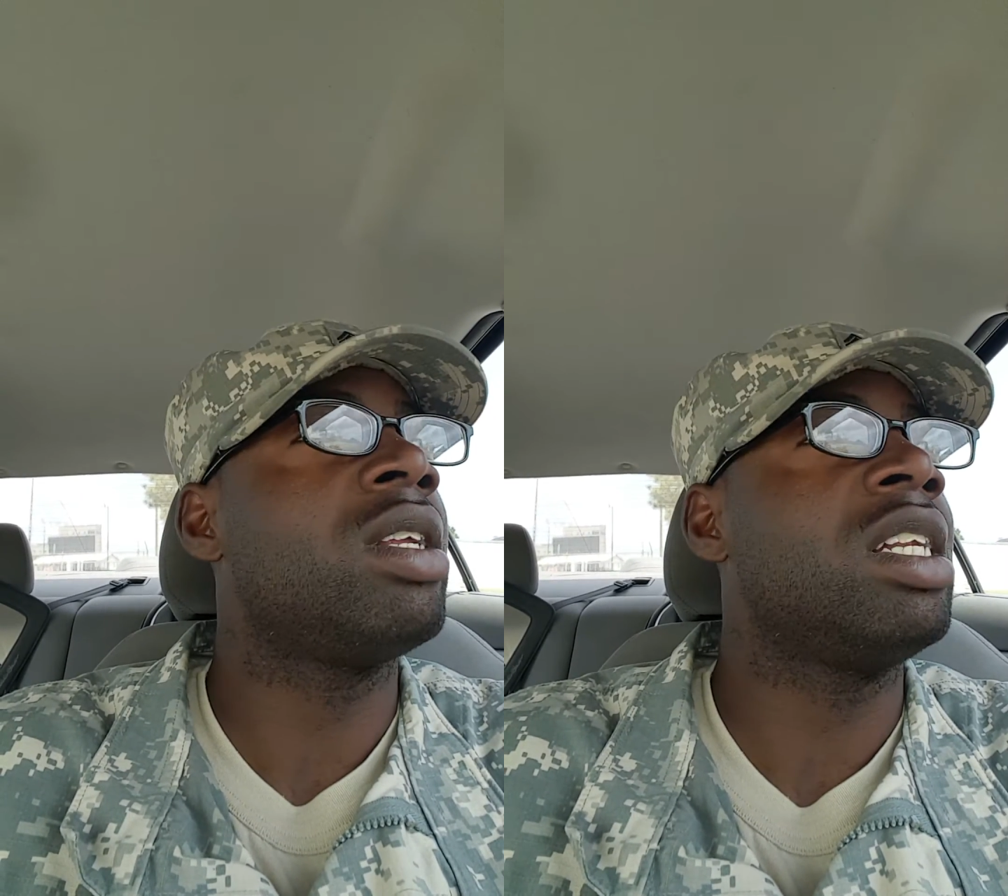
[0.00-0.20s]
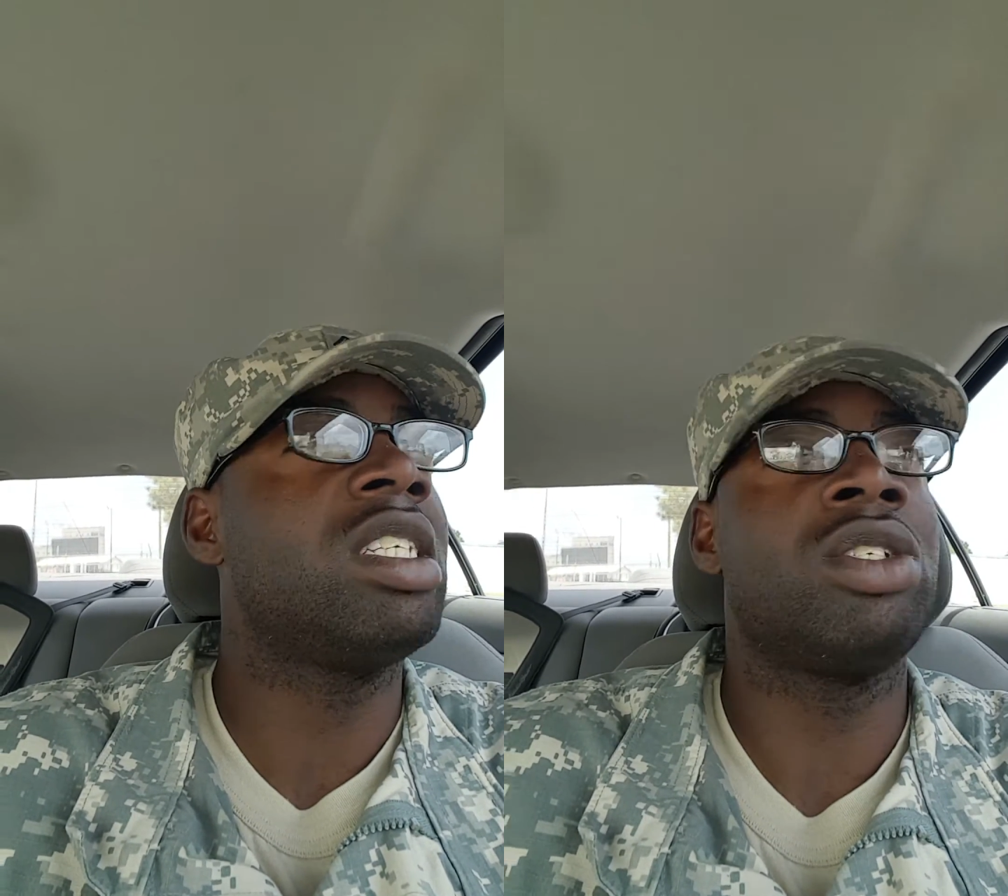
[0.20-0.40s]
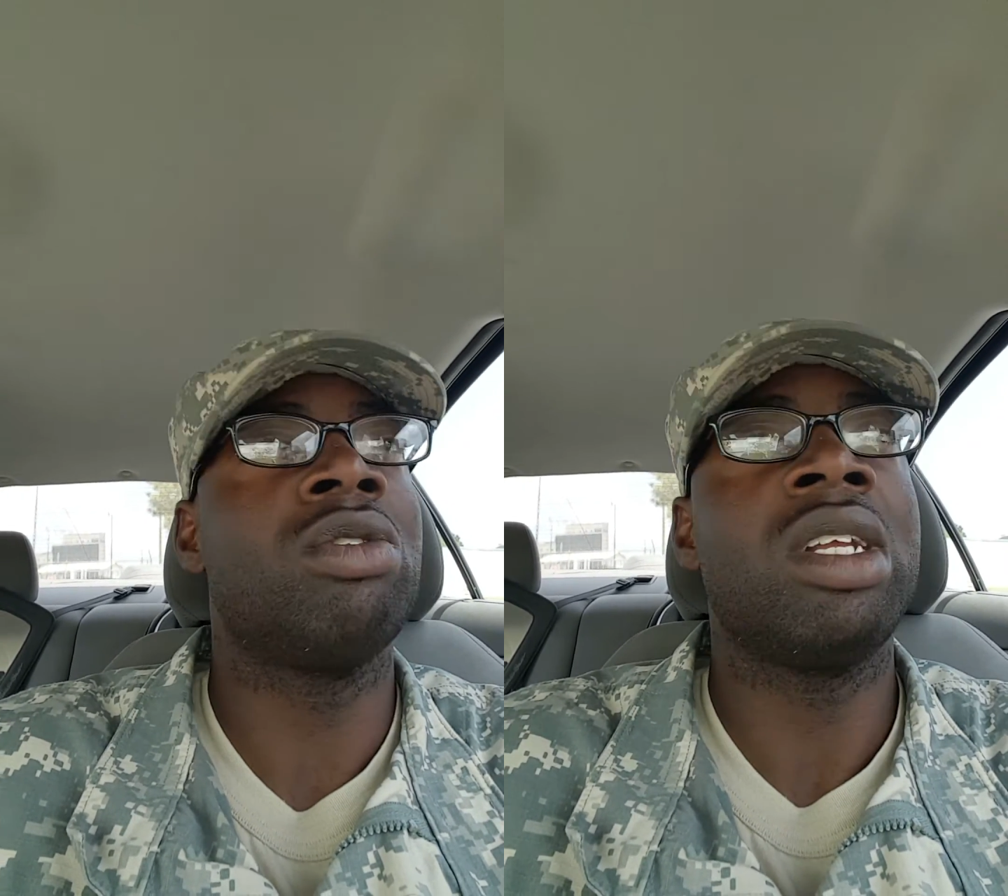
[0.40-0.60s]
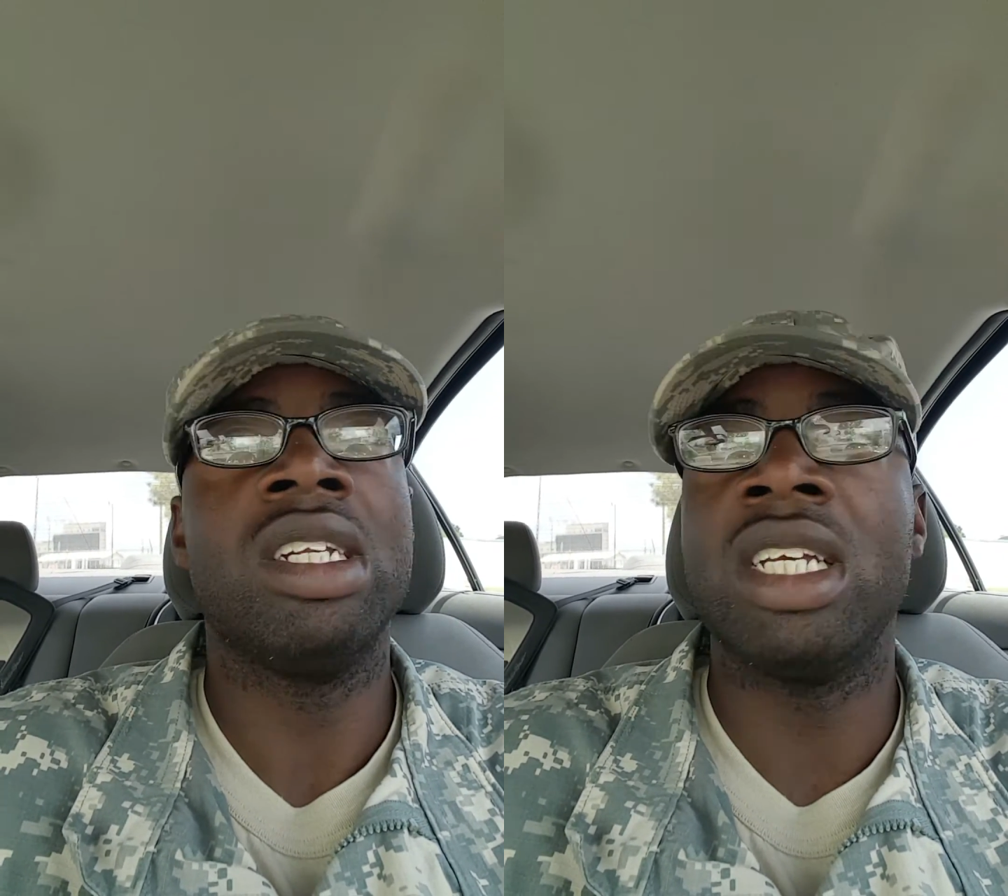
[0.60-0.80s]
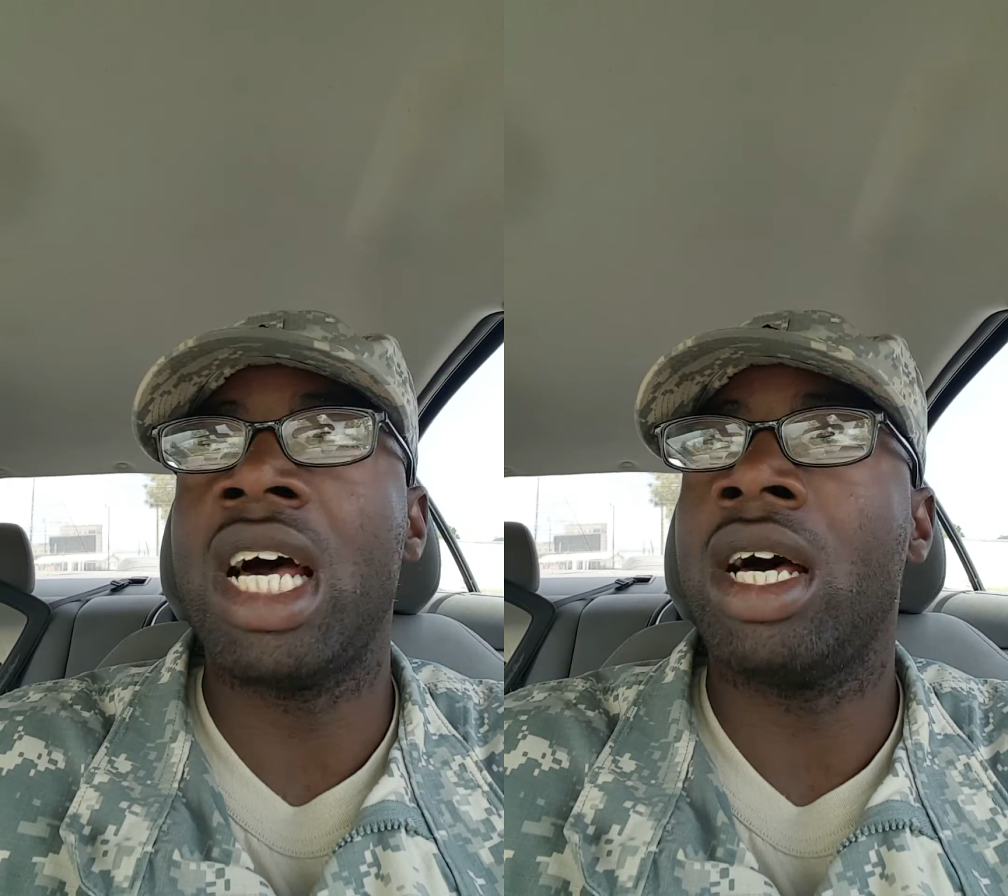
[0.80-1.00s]
They just doing their
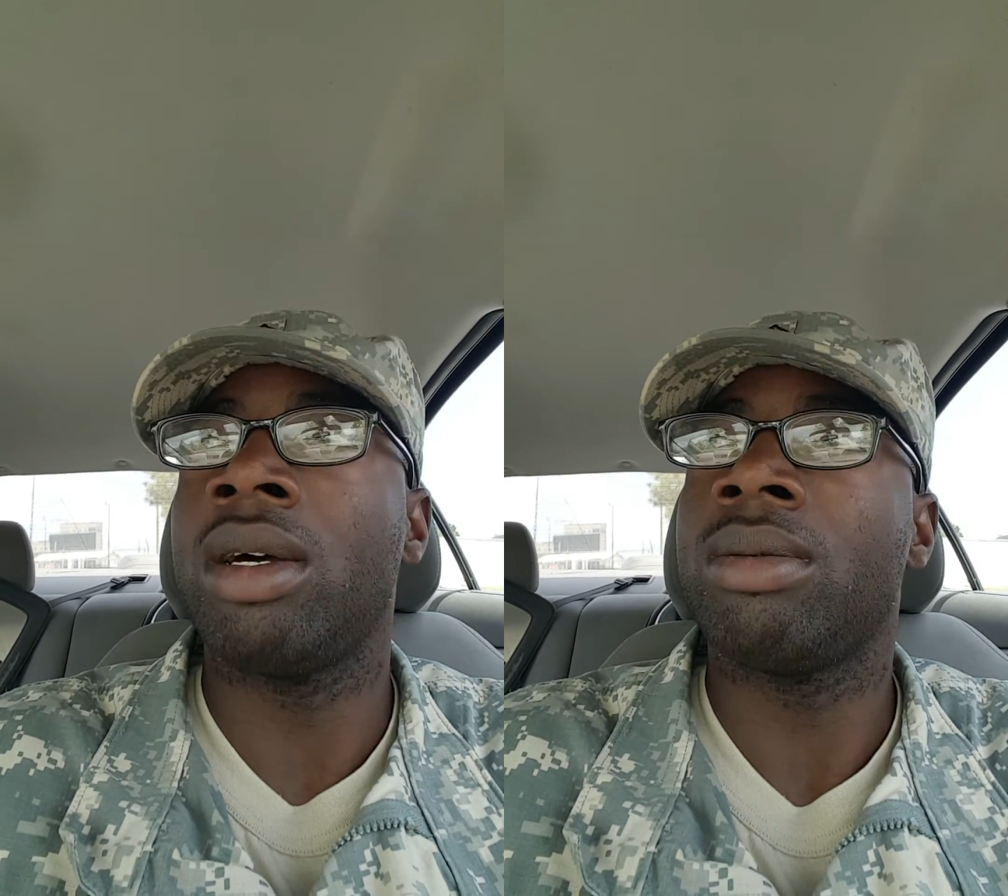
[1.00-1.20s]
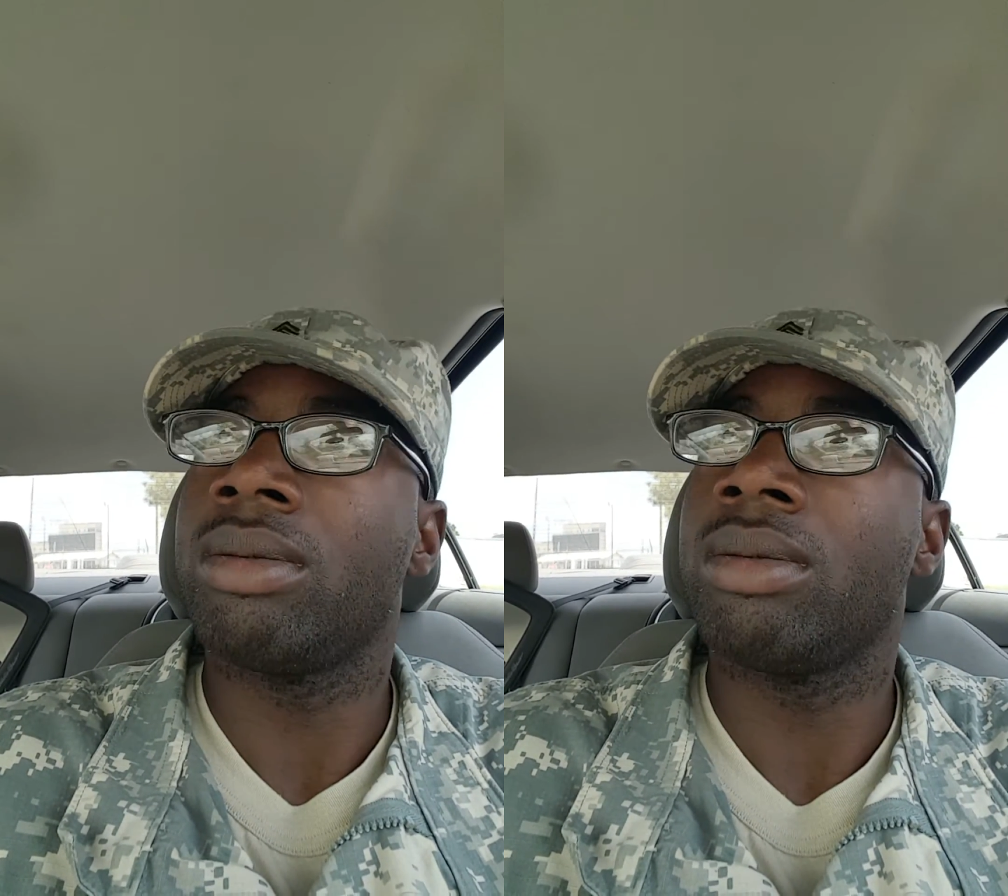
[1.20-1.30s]
job.